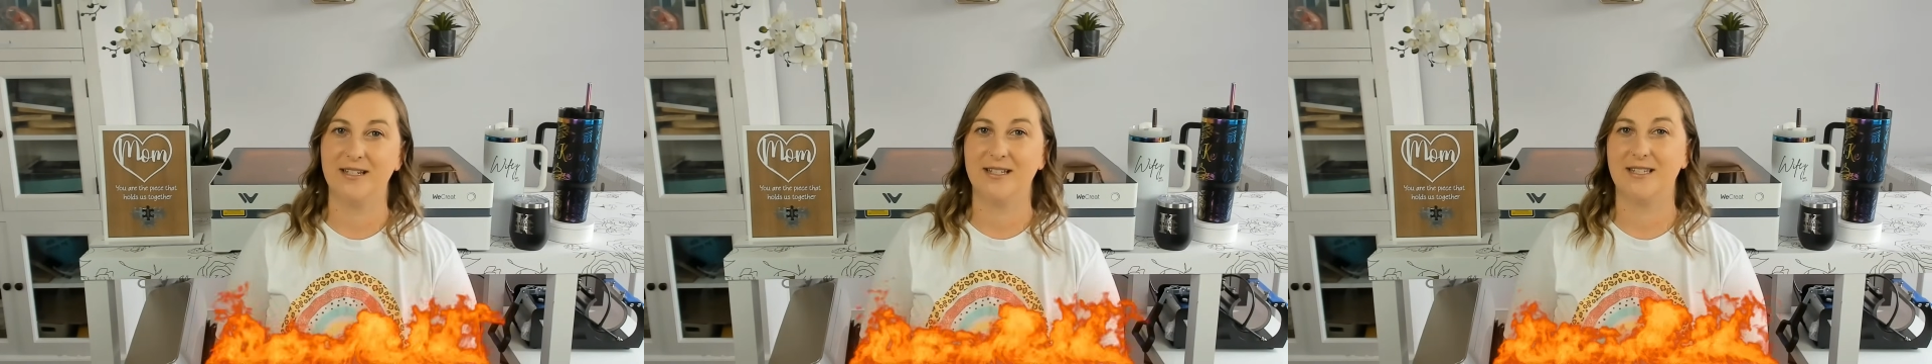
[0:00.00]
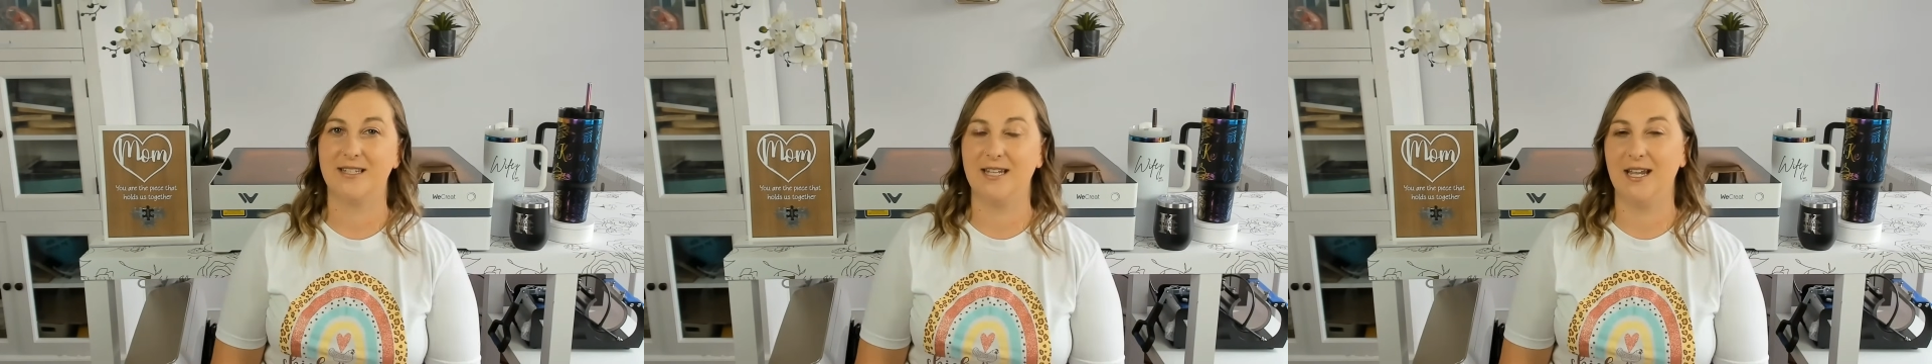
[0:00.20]

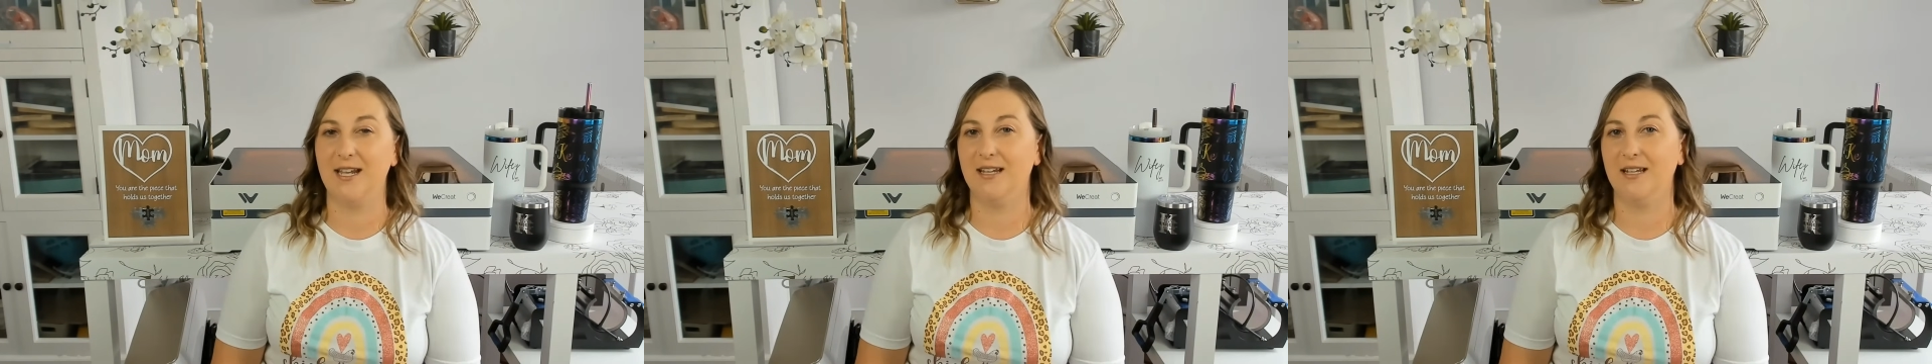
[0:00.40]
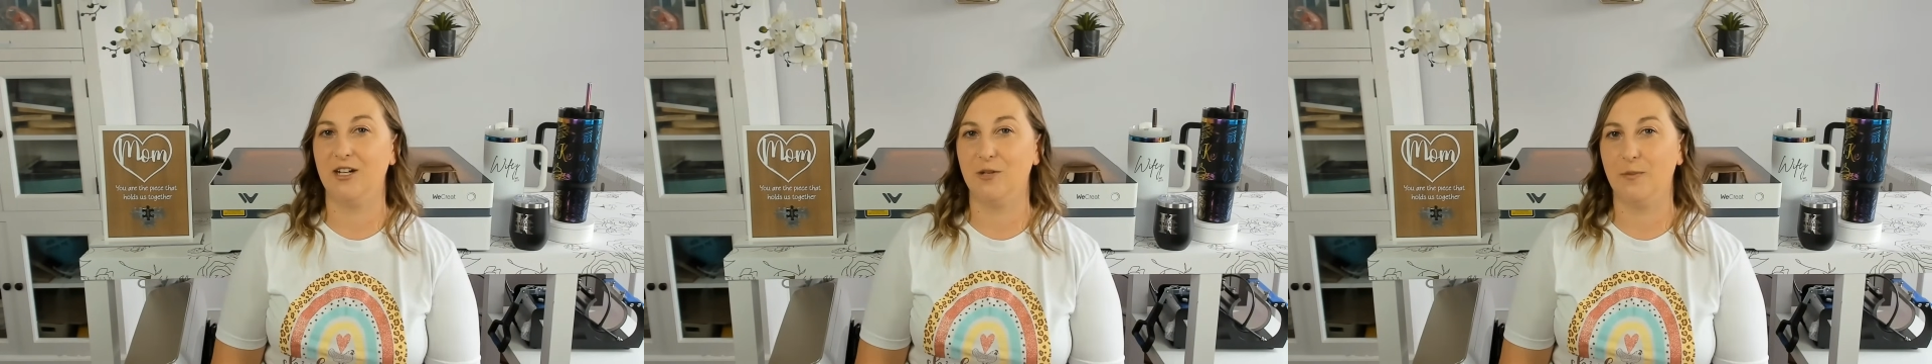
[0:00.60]

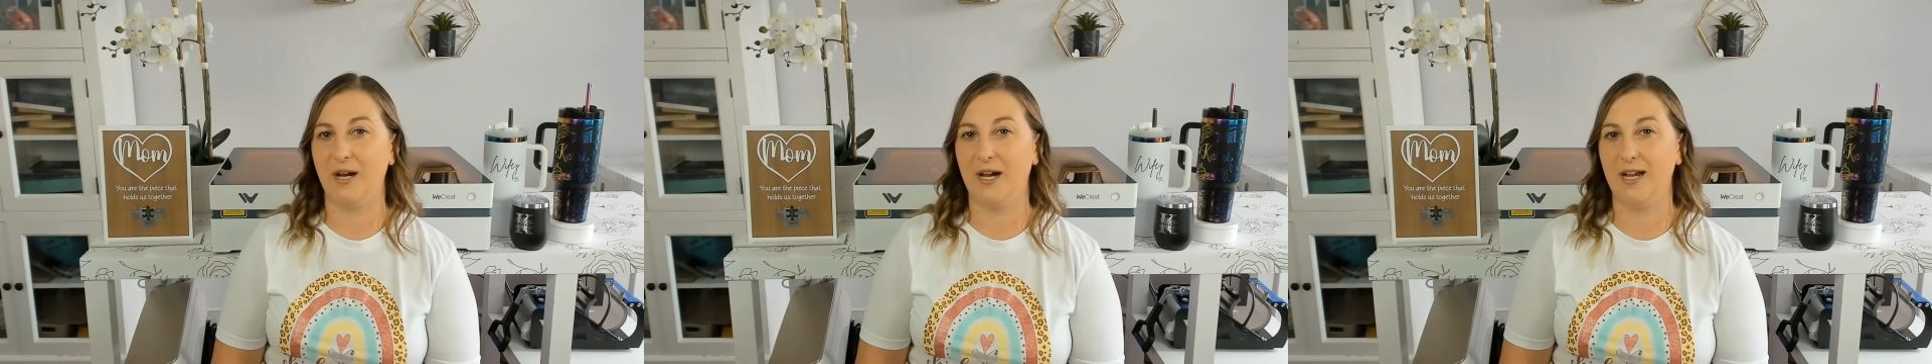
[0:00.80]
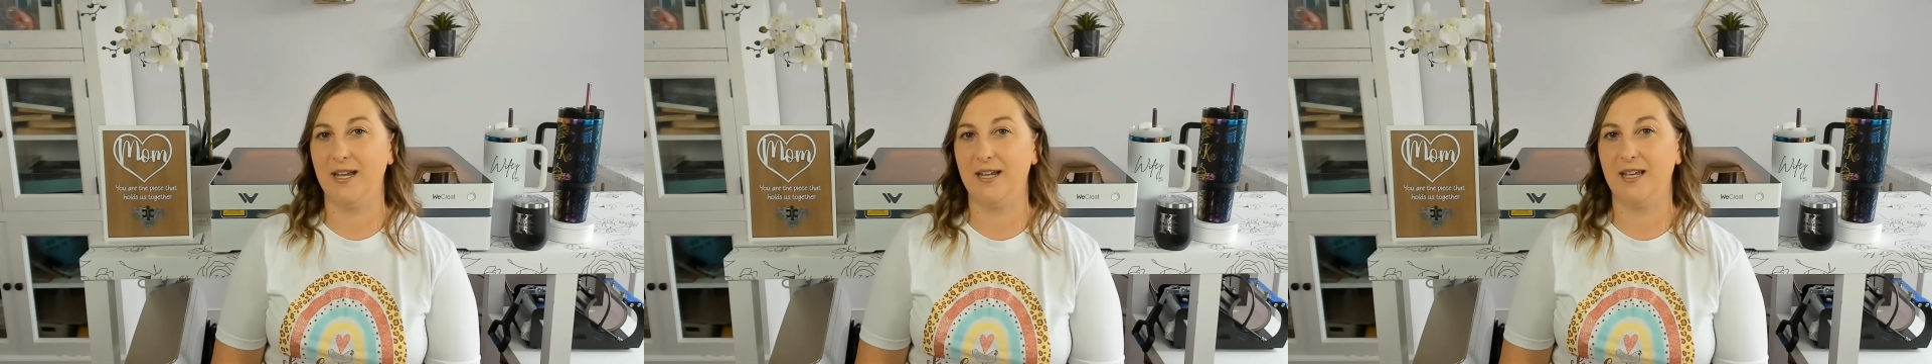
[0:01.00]
Staying
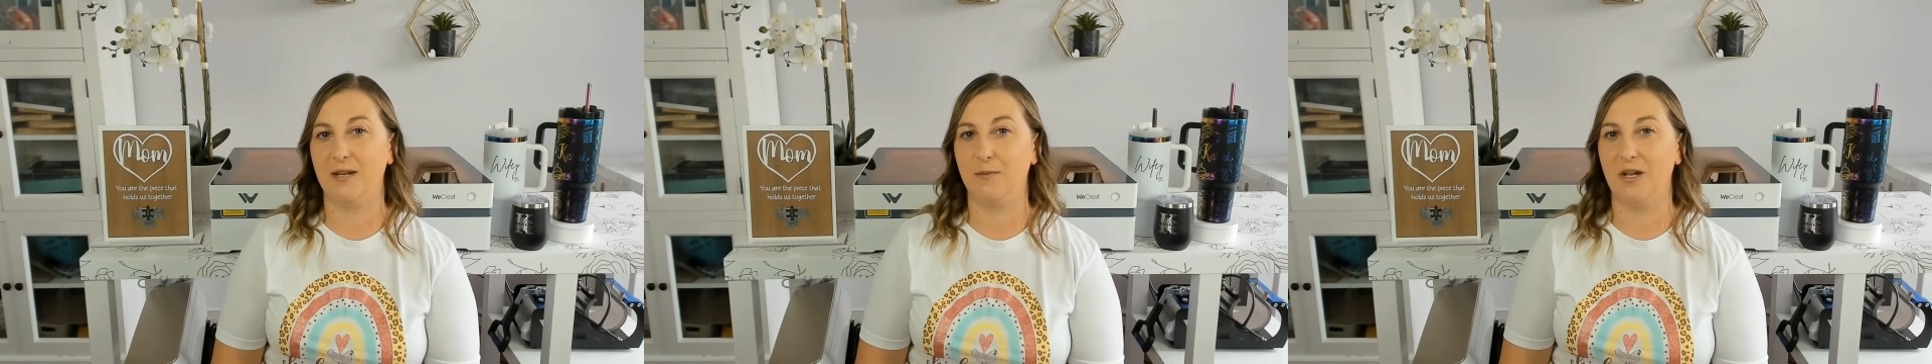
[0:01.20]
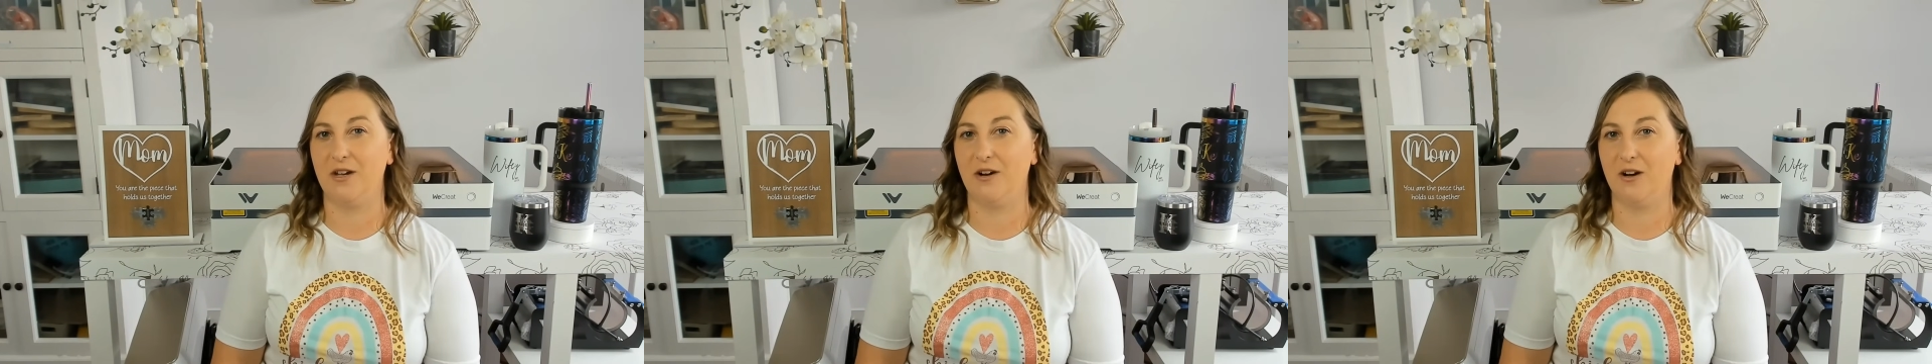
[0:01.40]
nearby can
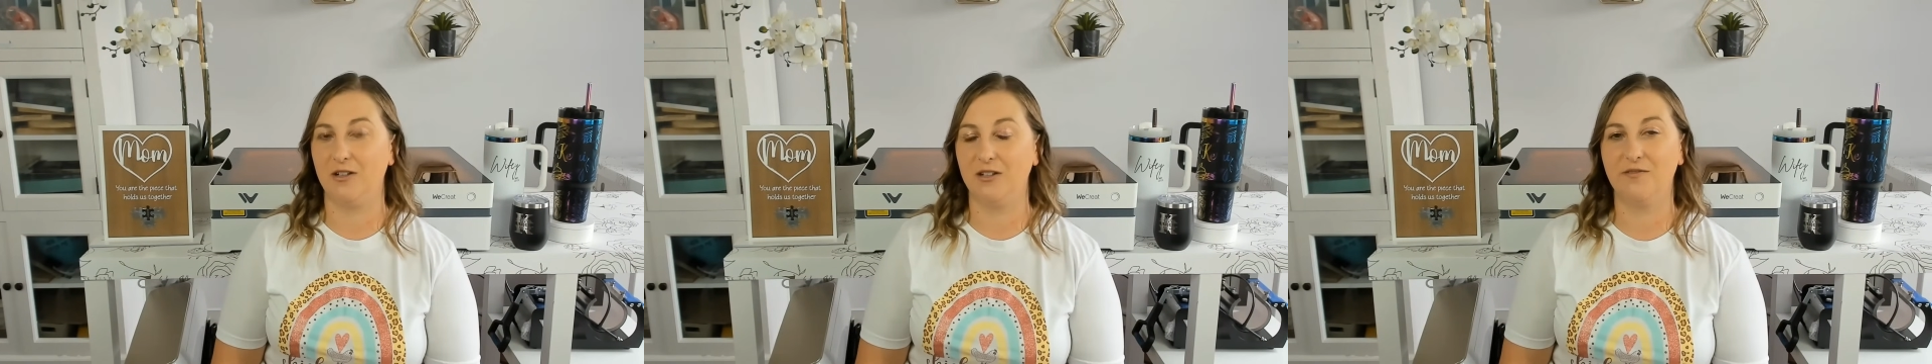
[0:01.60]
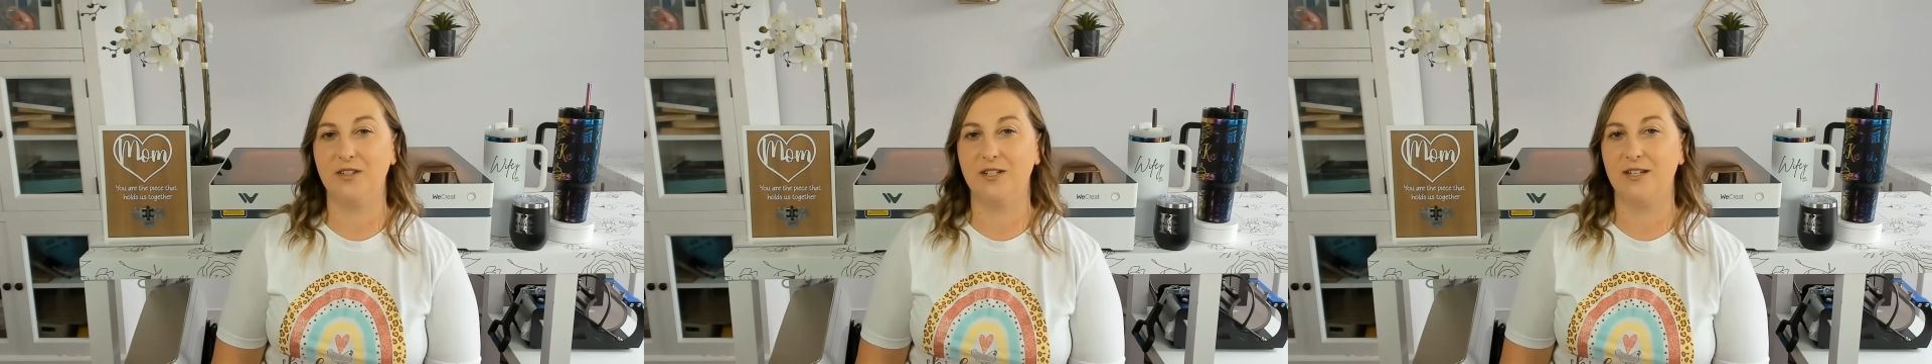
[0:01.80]
make all
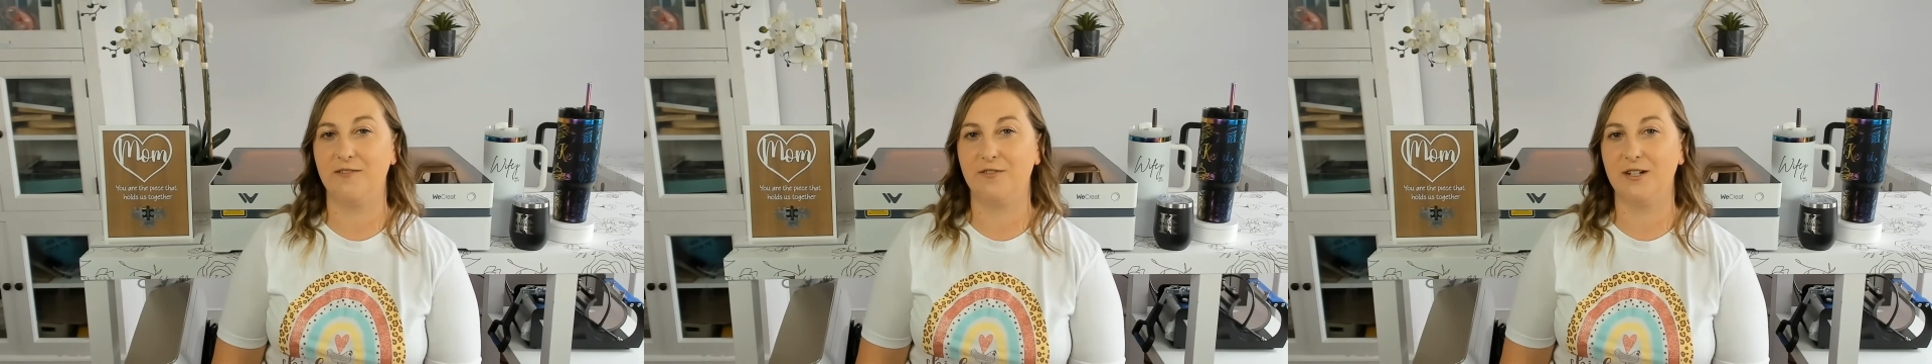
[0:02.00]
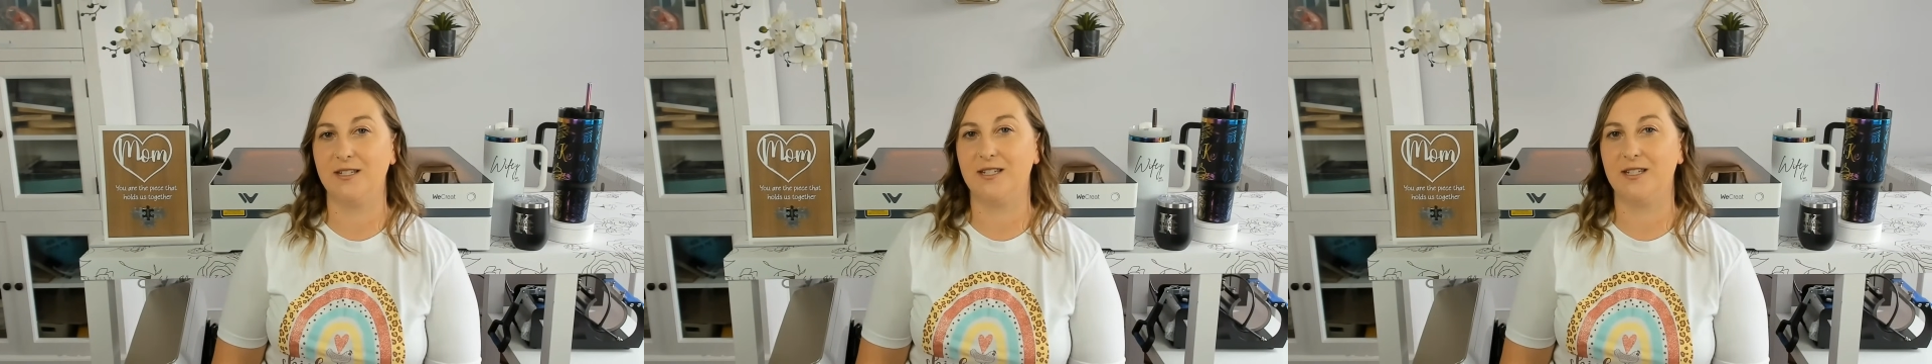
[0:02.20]
of the difference in